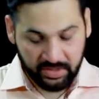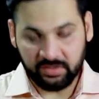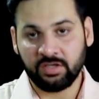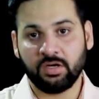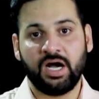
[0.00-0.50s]

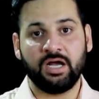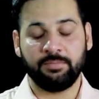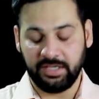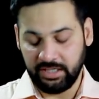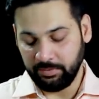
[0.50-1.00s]
the
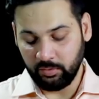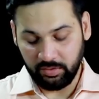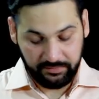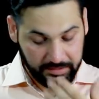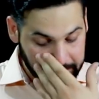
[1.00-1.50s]
RBI grade B
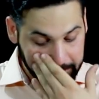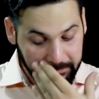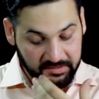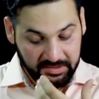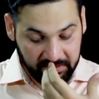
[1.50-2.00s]
notification
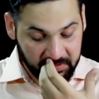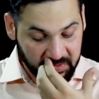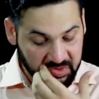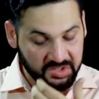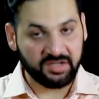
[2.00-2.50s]
was released
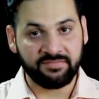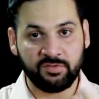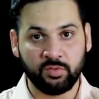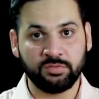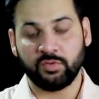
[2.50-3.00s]
on 3rd of
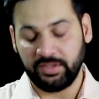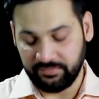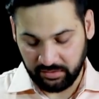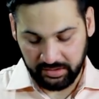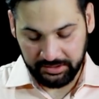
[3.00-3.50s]
June
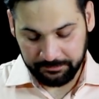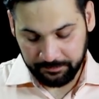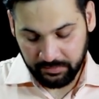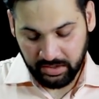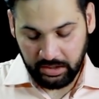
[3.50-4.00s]

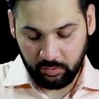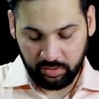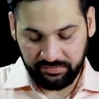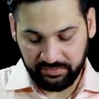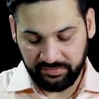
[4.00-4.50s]
2014 in
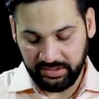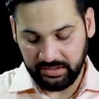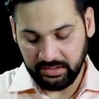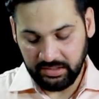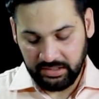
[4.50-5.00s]

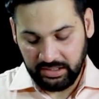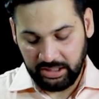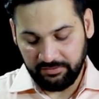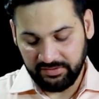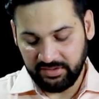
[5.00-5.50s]
2015
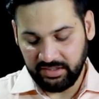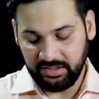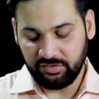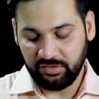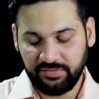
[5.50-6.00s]
it was
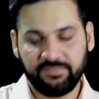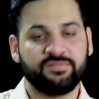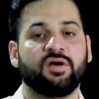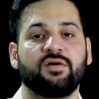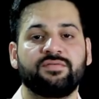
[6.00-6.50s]
released on
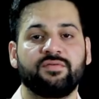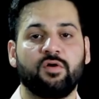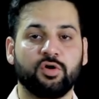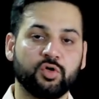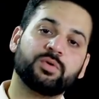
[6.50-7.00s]
5th of
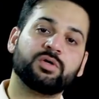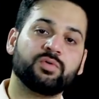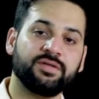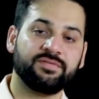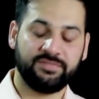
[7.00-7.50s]
october
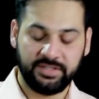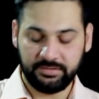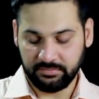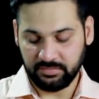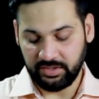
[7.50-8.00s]

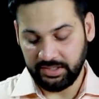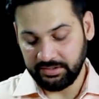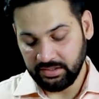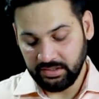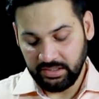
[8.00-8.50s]
2015
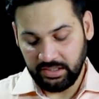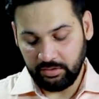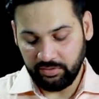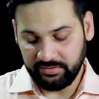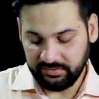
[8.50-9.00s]
right in
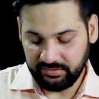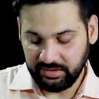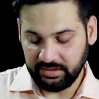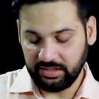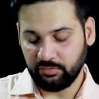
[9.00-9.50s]

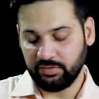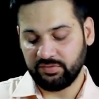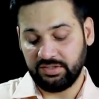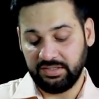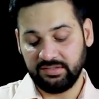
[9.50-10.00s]
2016 it
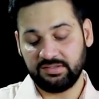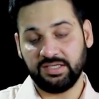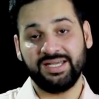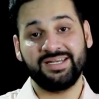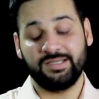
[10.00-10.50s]
was released
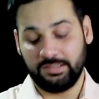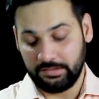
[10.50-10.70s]
in